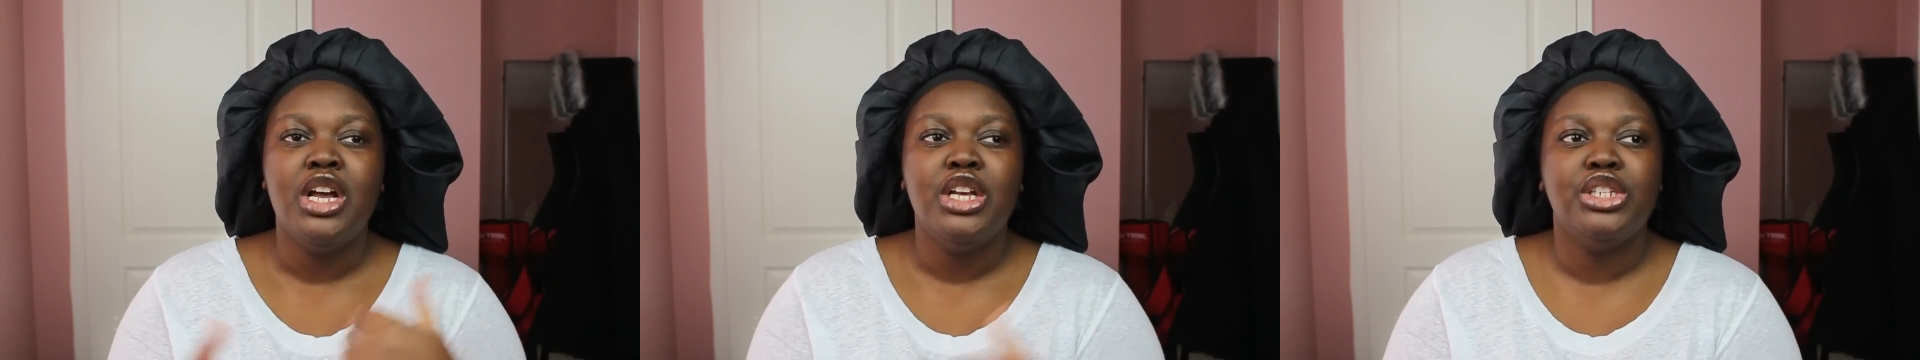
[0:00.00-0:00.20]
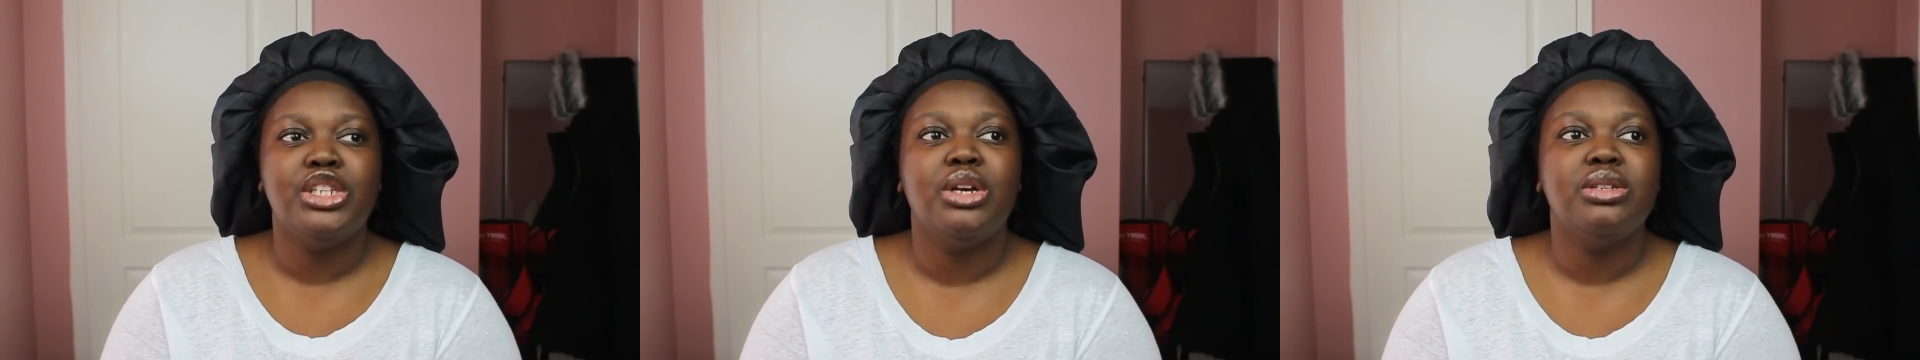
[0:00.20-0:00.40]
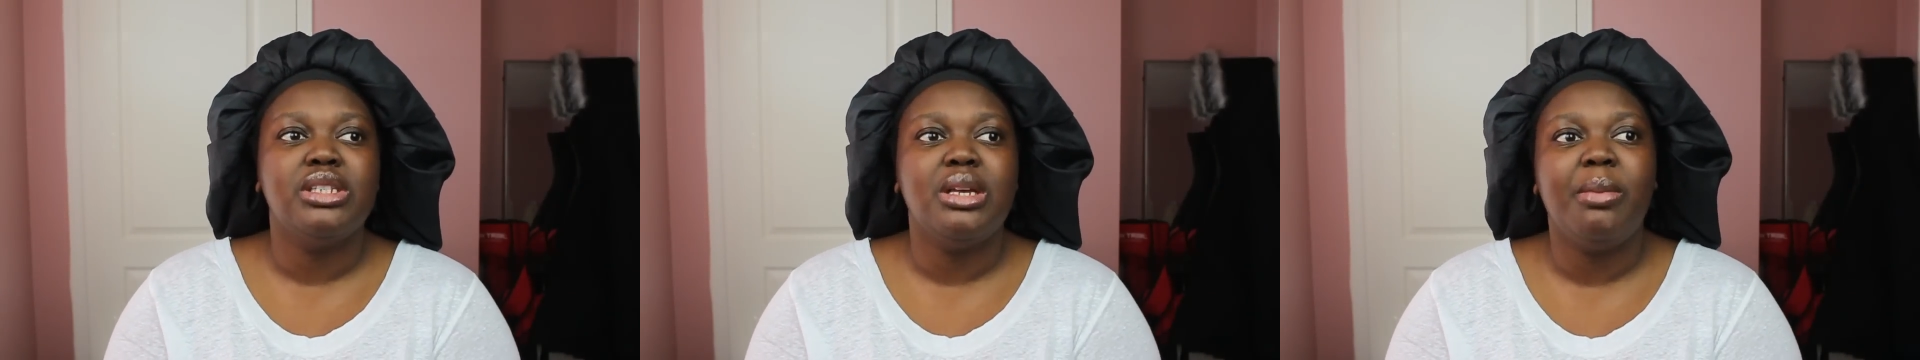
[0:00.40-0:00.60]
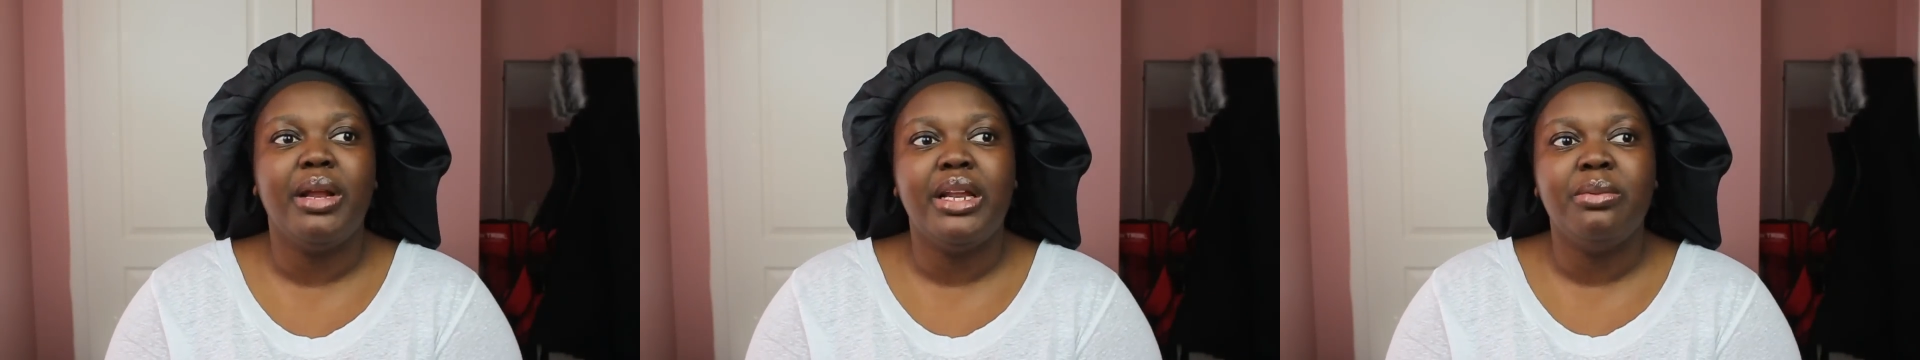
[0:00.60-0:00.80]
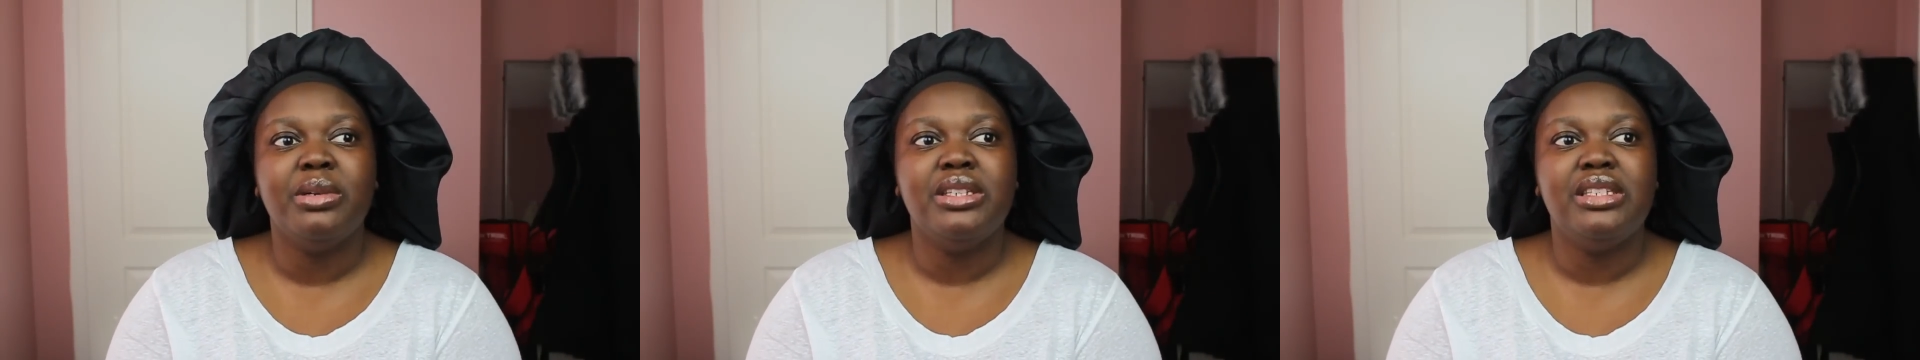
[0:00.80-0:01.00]
So
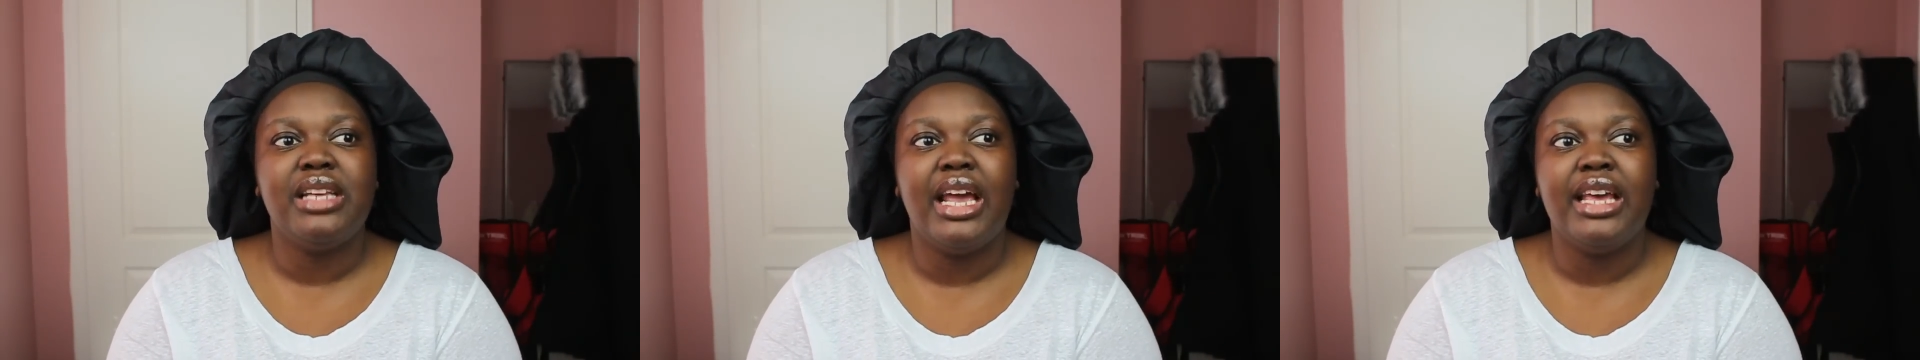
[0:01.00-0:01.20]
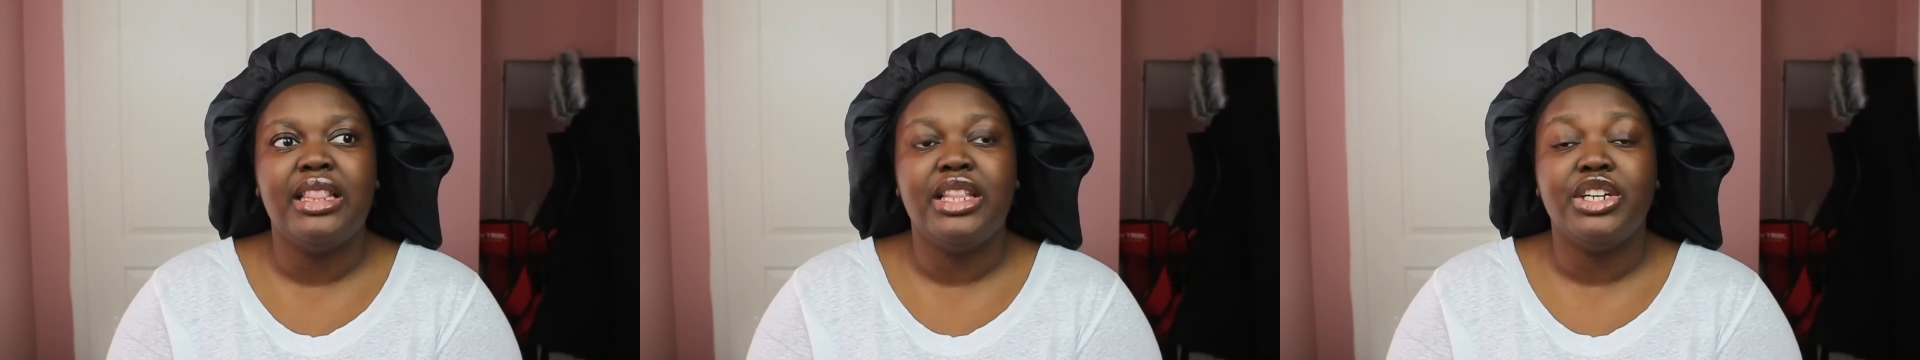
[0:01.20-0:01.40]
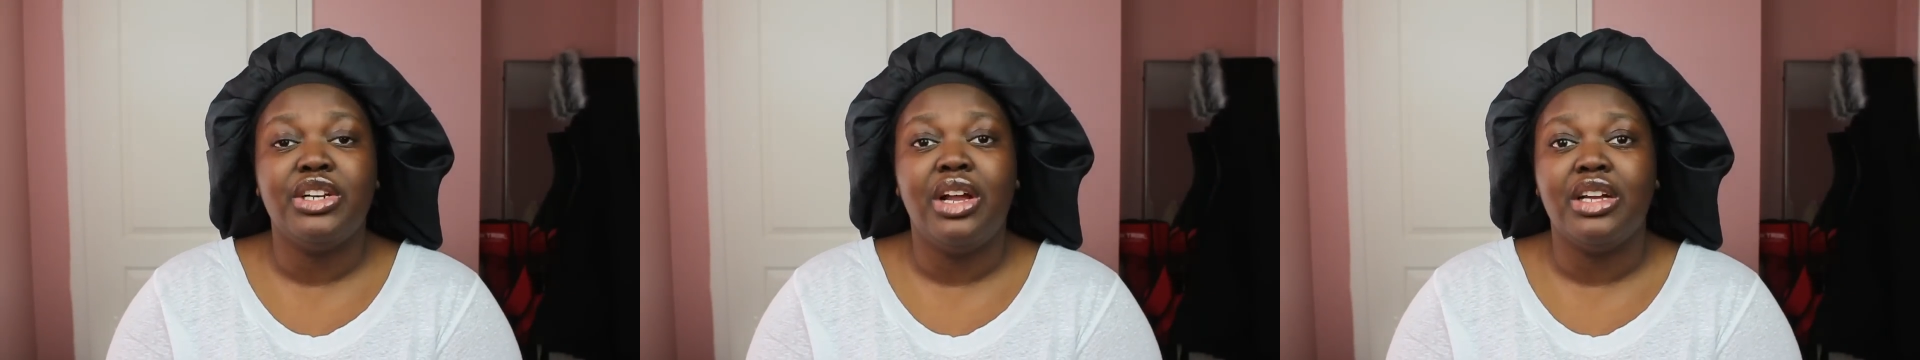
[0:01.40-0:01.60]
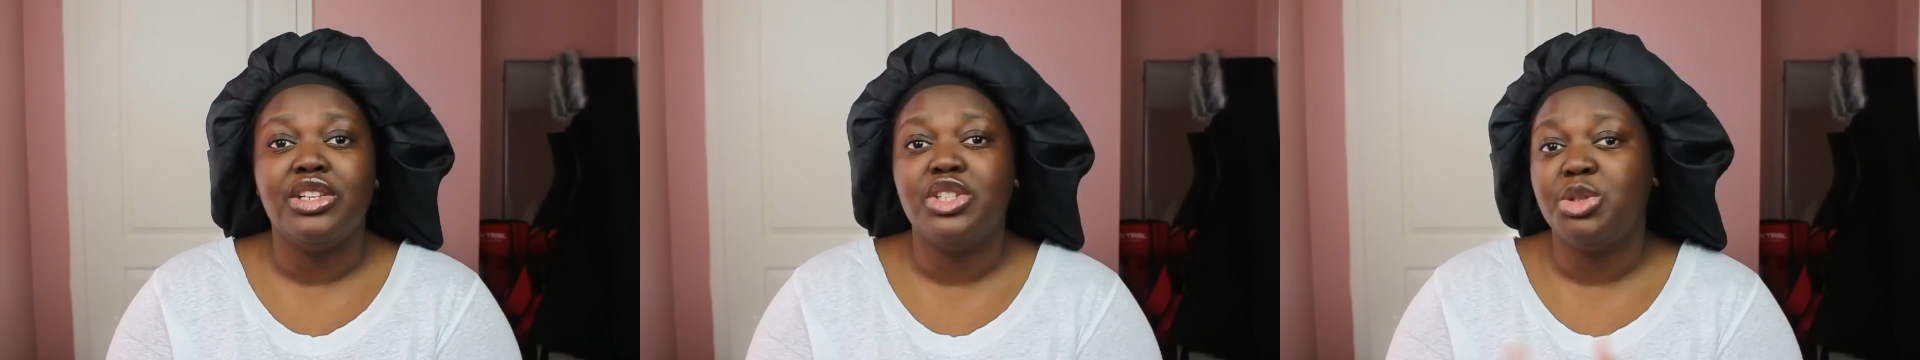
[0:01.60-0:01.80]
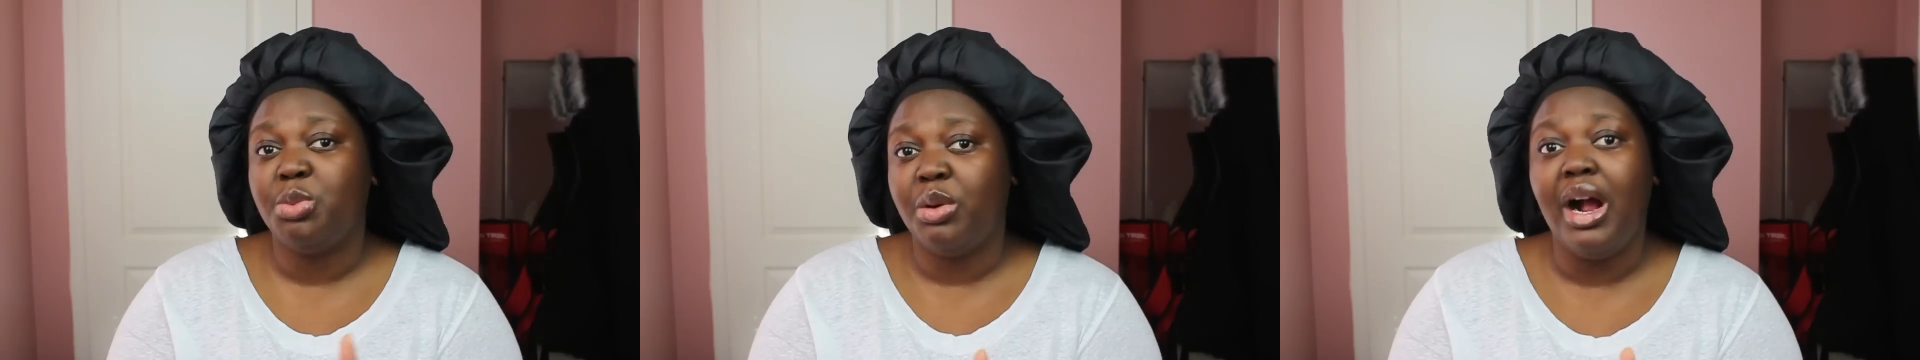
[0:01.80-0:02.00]
somebody was saying they're not
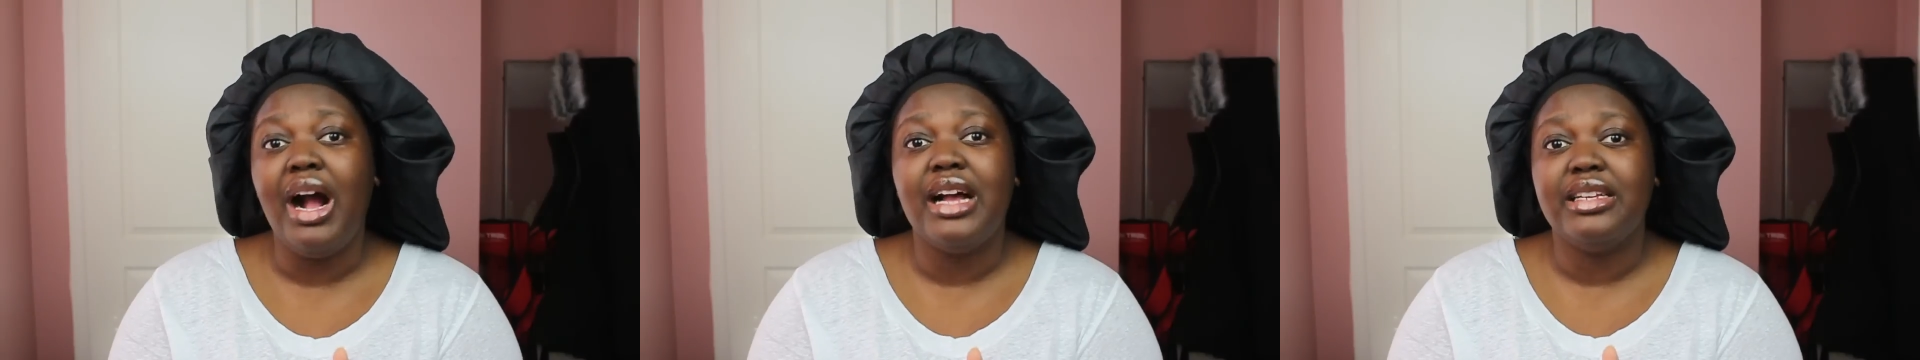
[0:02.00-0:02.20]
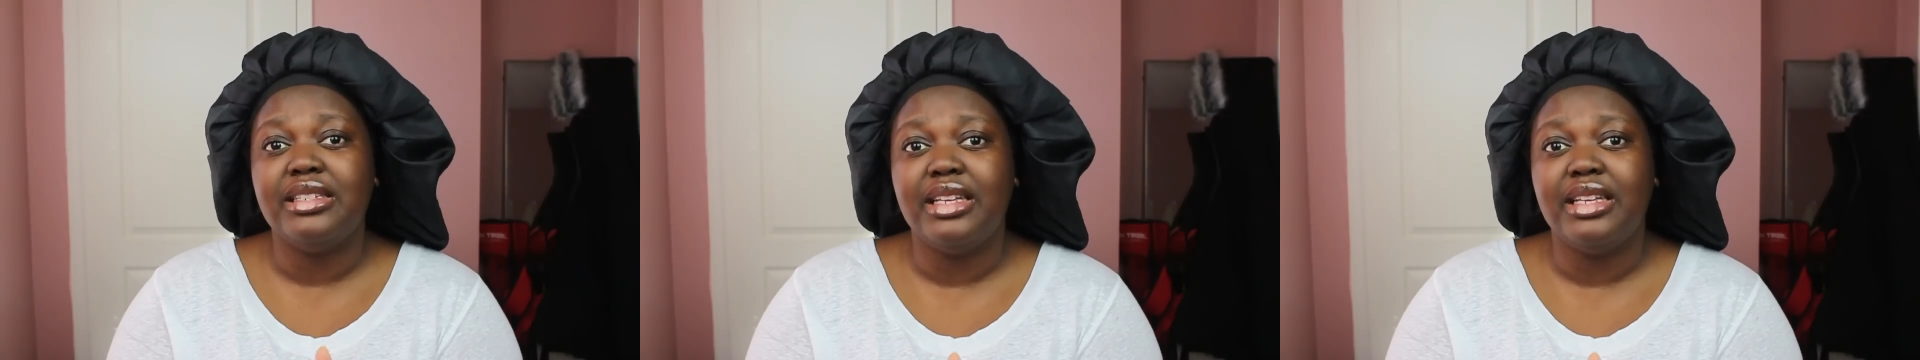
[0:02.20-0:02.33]
surprised